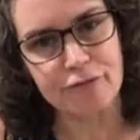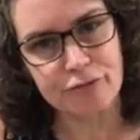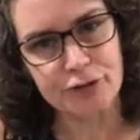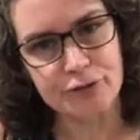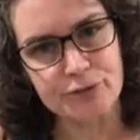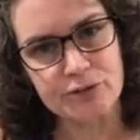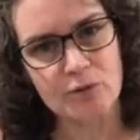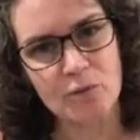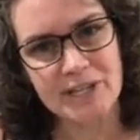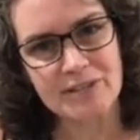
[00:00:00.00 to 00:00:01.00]
fruit,
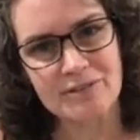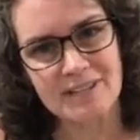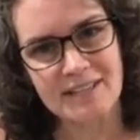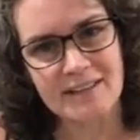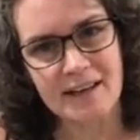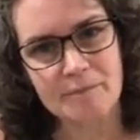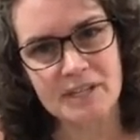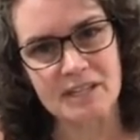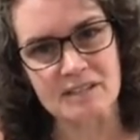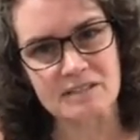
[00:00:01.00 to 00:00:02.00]
what do you think that
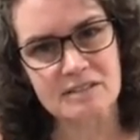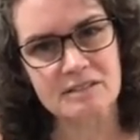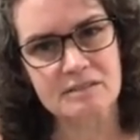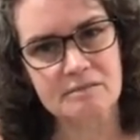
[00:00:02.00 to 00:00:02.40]
means?